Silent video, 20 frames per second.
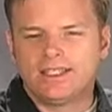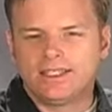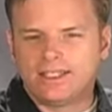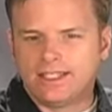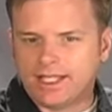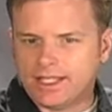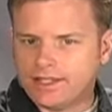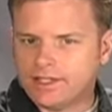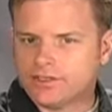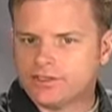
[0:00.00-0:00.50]

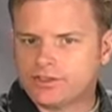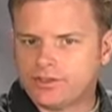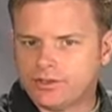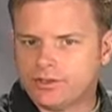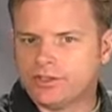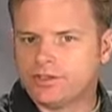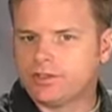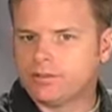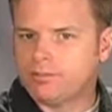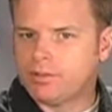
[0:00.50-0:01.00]
Get the
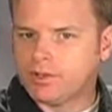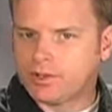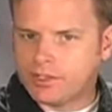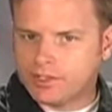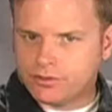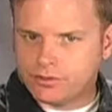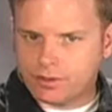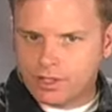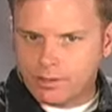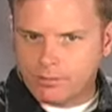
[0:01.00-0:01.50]
student to put the
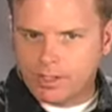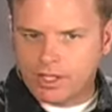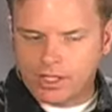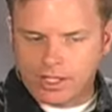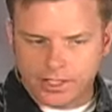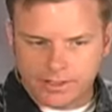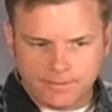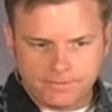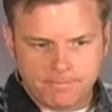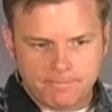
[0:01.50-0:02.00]
drum
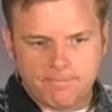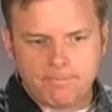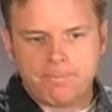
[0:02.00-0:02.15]
on,